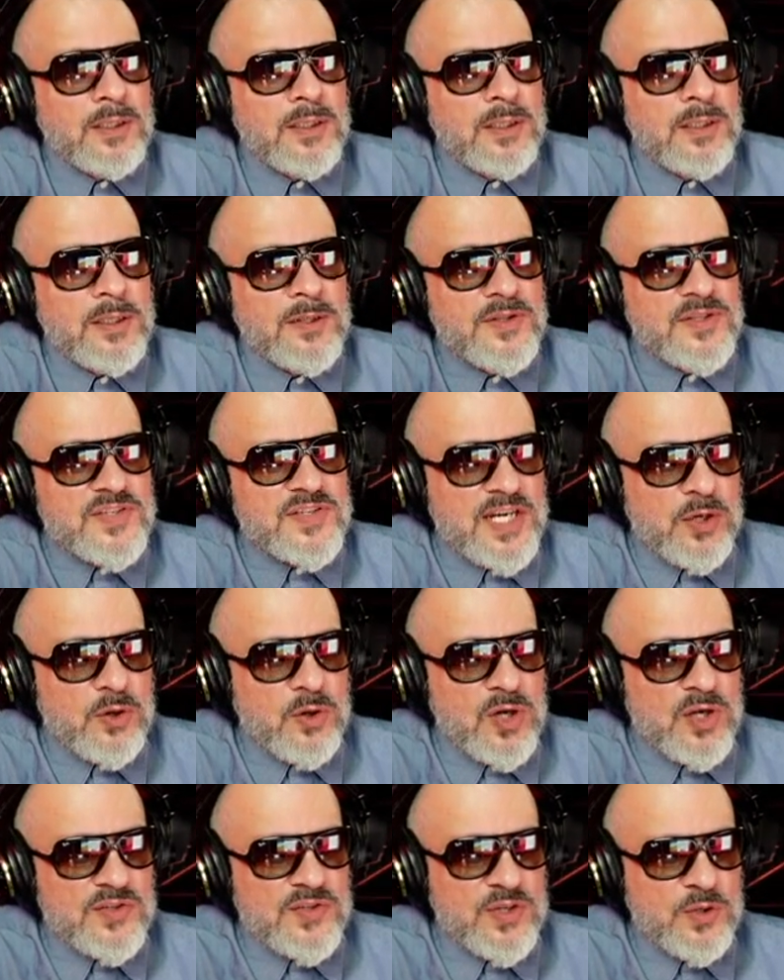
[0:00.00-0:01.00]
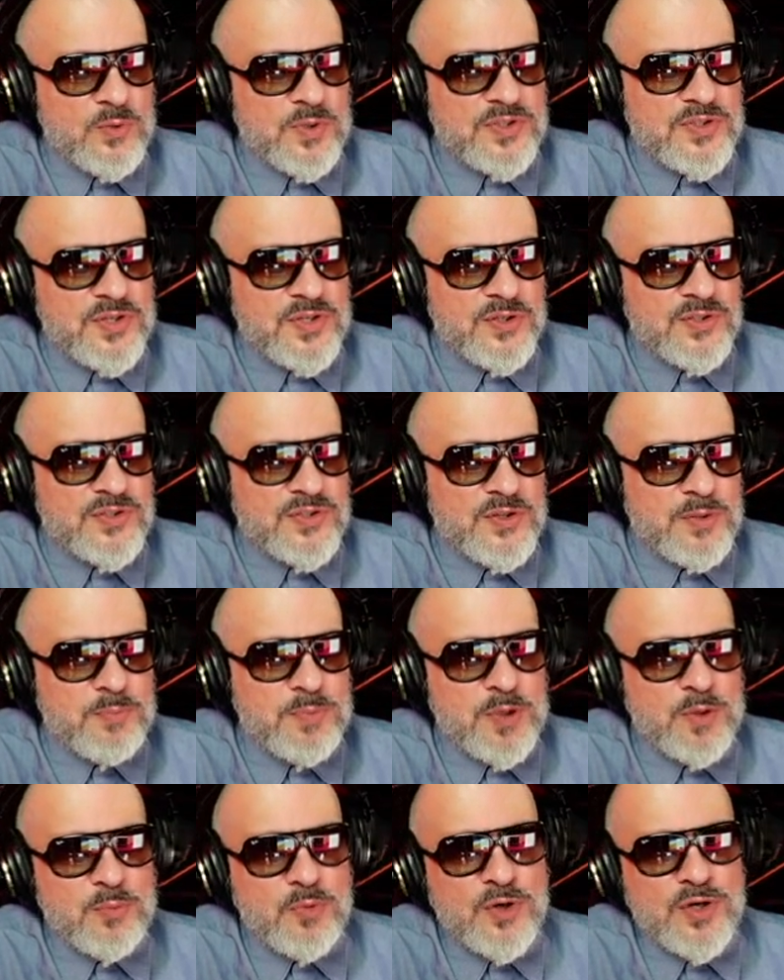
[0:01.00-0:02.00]
The singer also returned to the
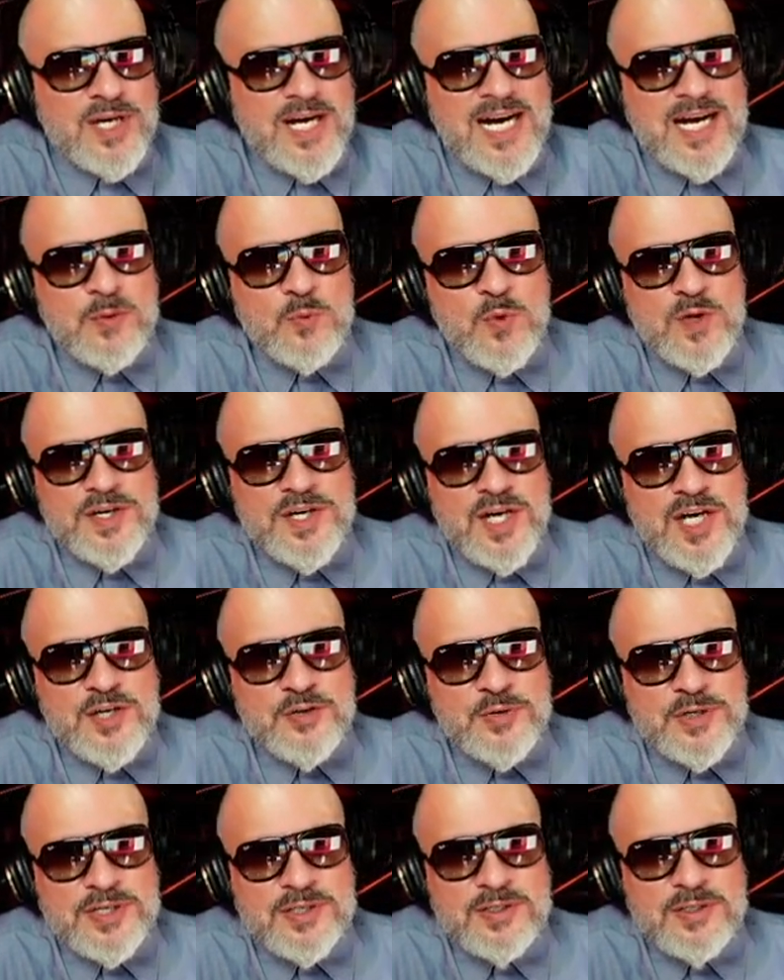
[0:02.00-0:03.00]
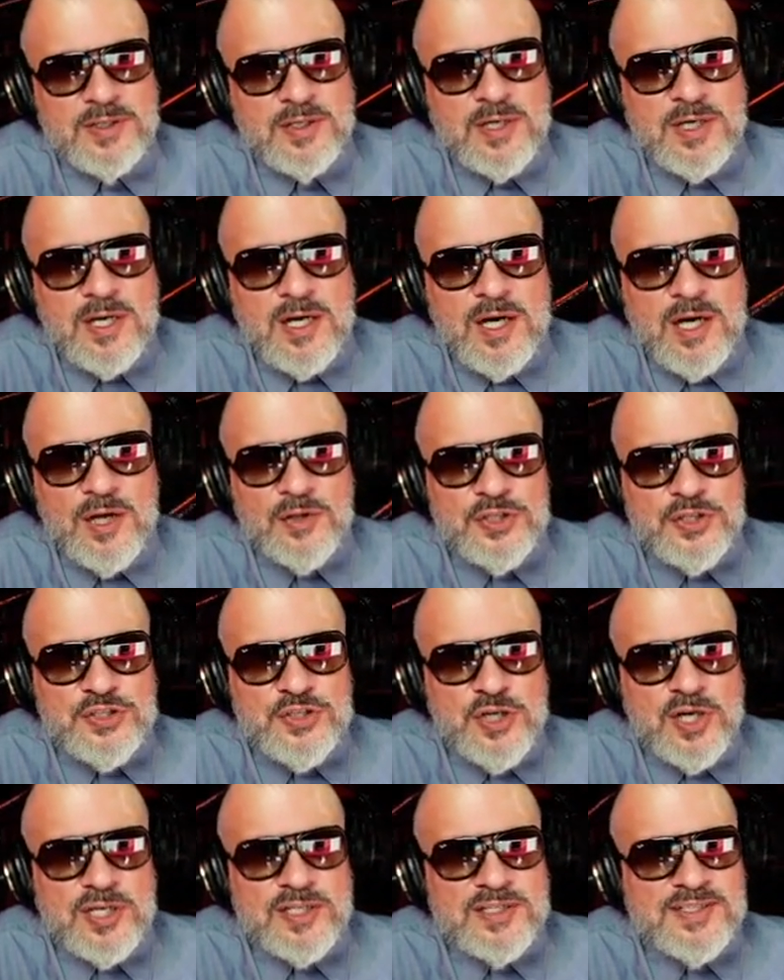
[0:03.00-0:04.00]
Billboard Hot 100 on the
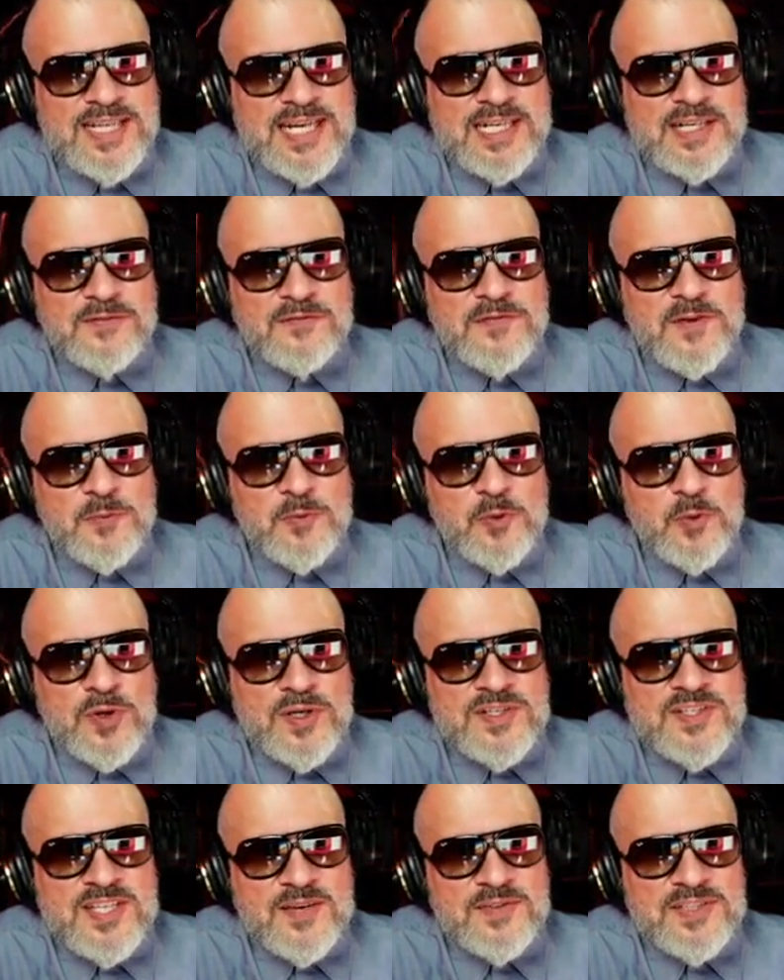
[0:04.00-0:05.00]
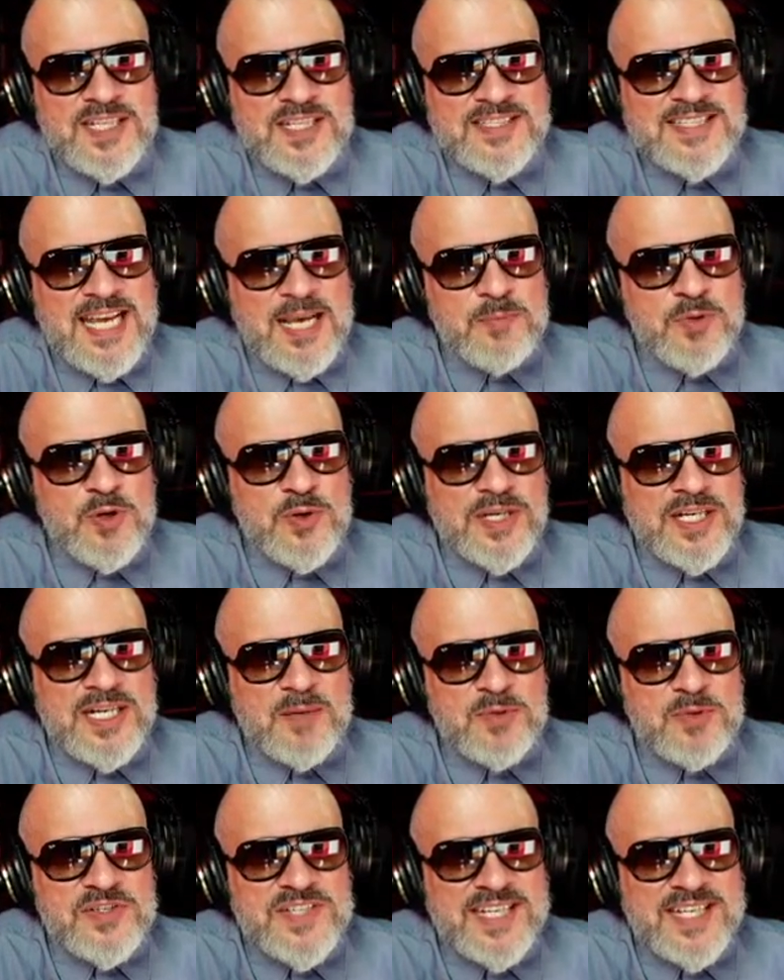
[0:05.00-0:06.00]
chart dated February 17th, debuting at
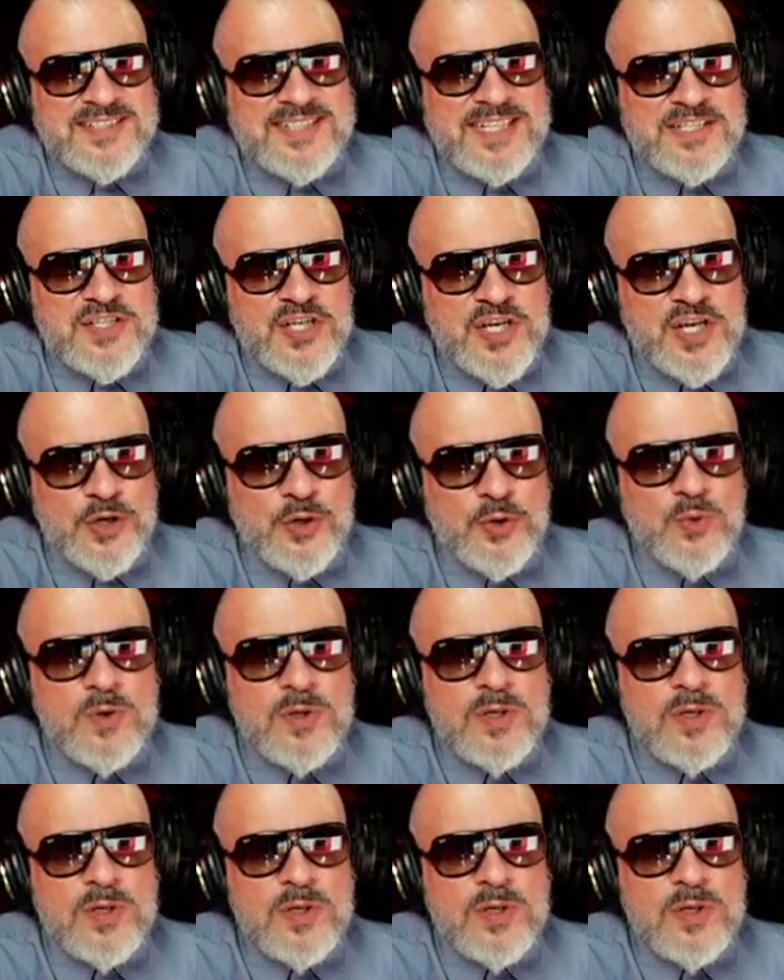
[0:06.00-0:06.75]
number 62.